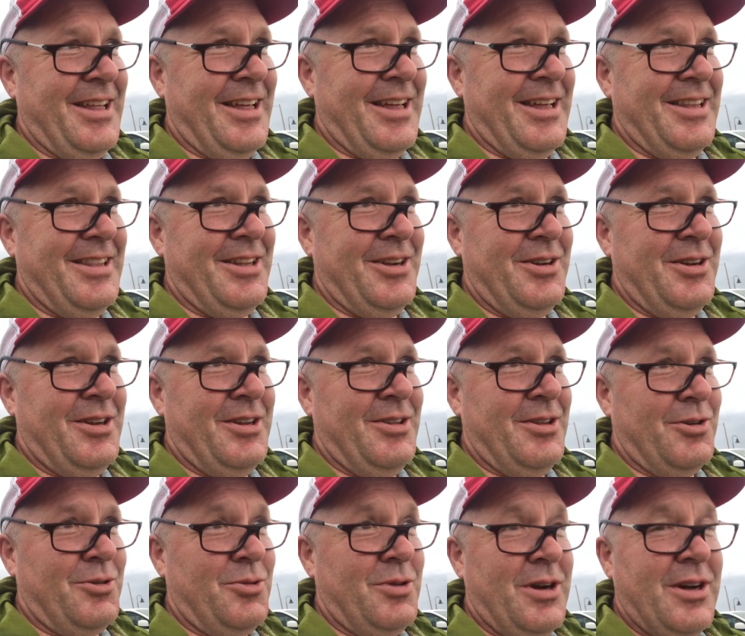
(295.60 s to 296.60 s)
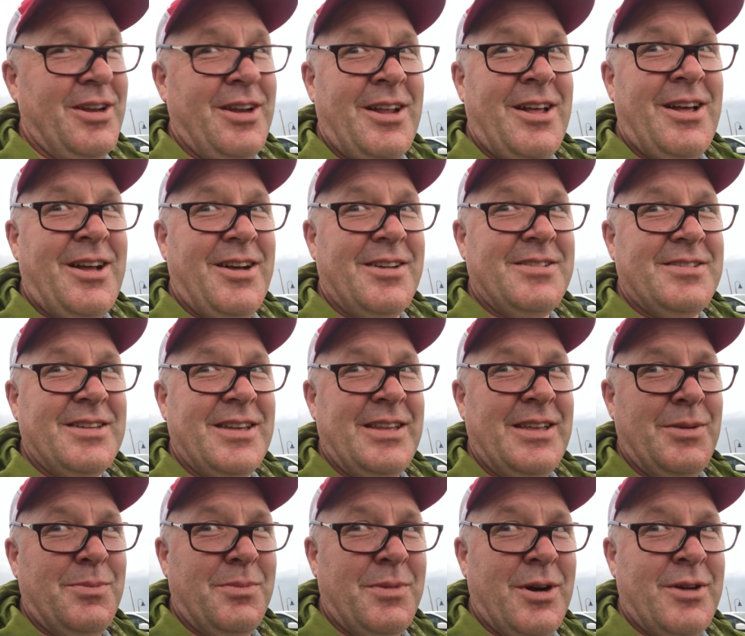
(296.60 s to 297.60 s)
the, the, truck locks and
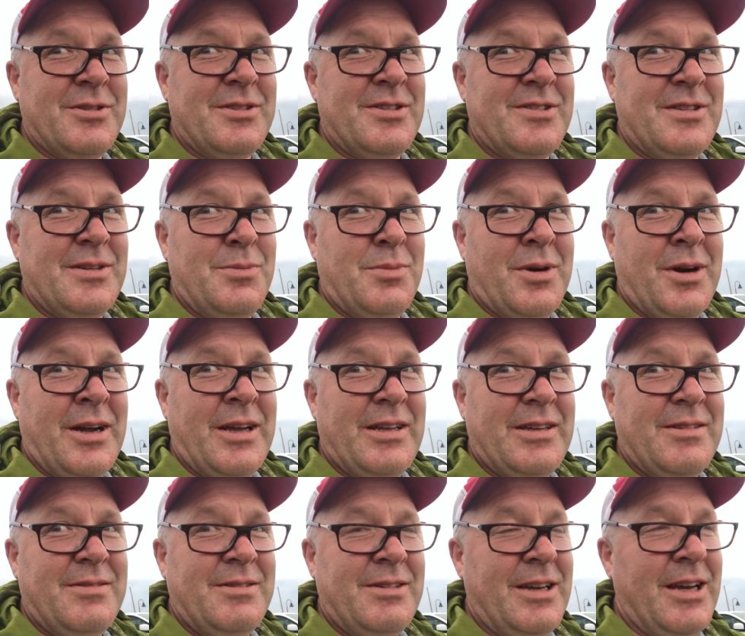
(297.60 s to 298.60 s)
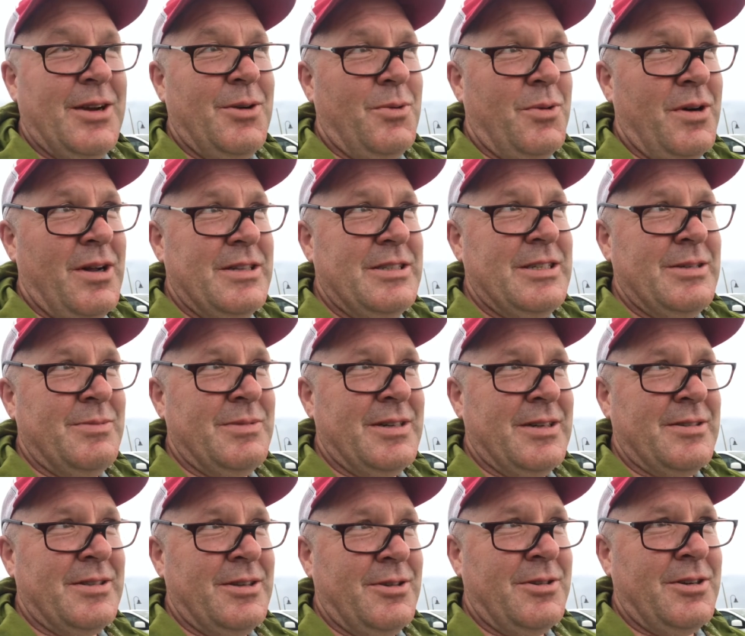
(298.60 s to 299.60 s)
the emergency brake. You got to watch him
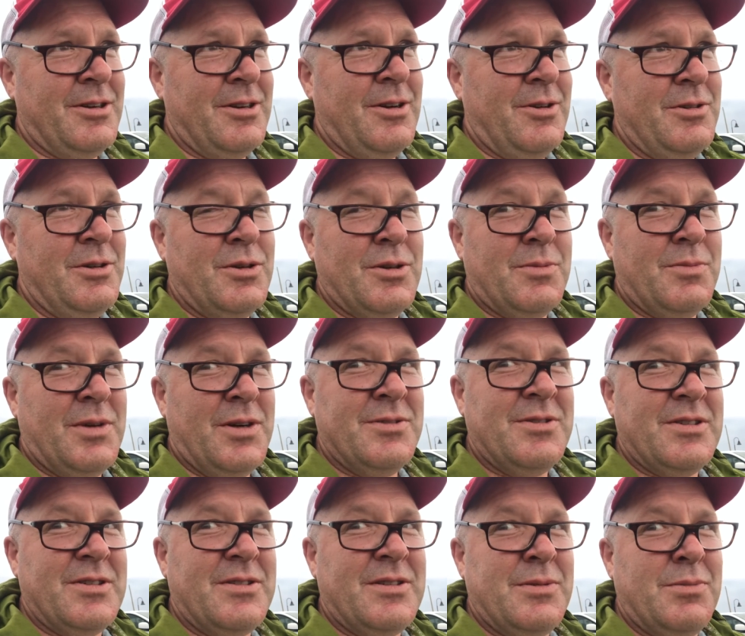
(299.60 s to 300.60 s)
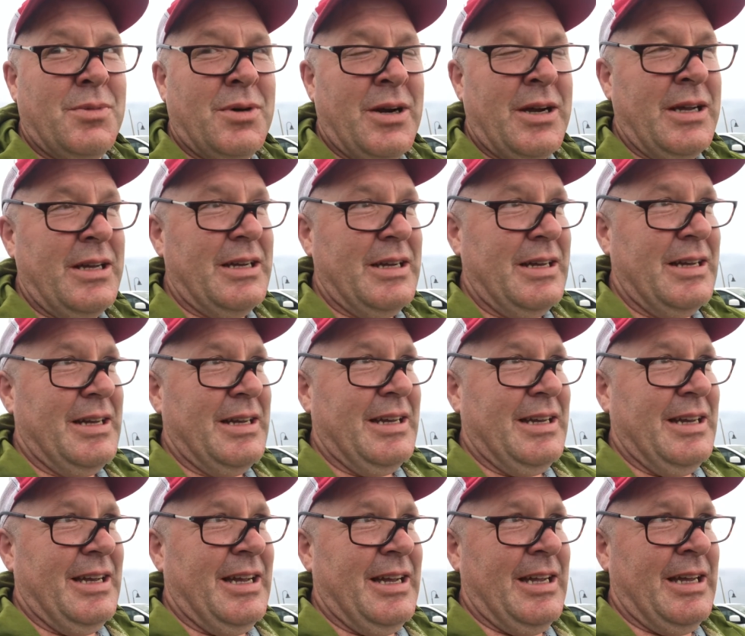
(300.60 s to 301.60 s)
because he'll turn on your emergency brake
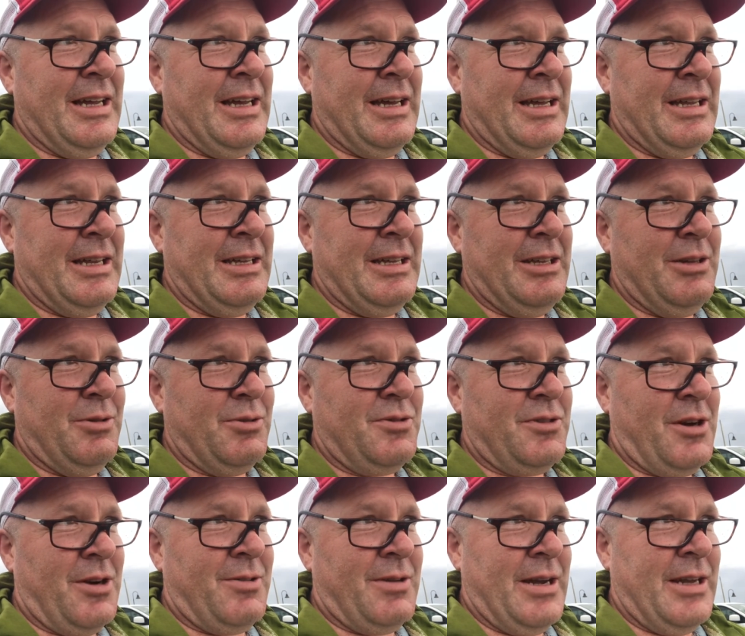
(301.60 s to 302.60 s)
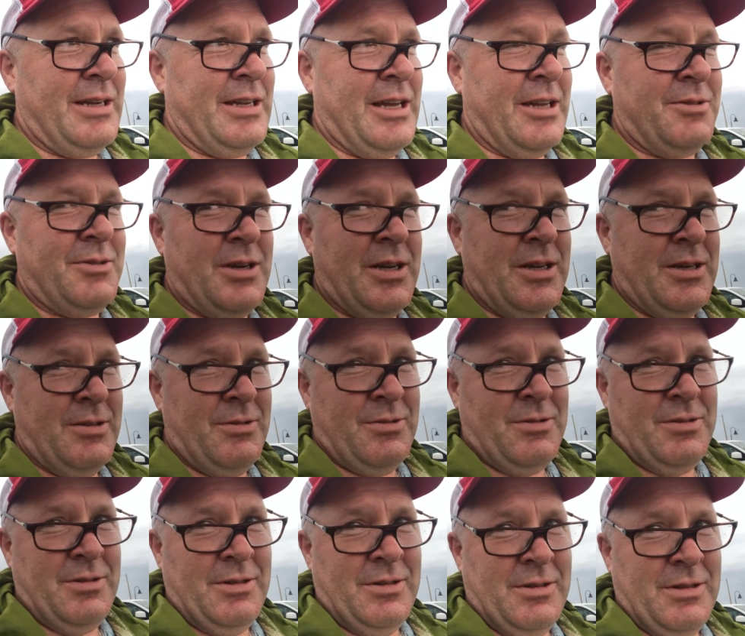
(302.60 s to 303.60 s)
and you'll start riding down the road
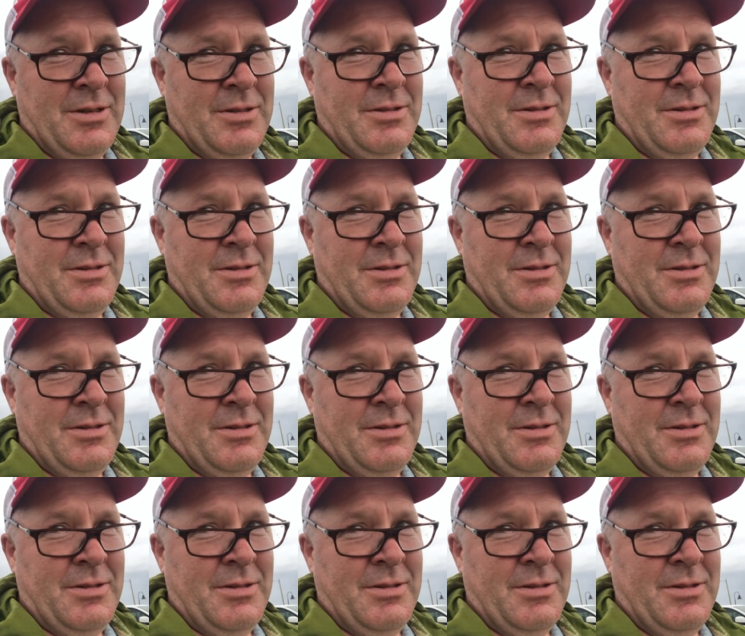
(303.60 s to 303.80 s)
and you know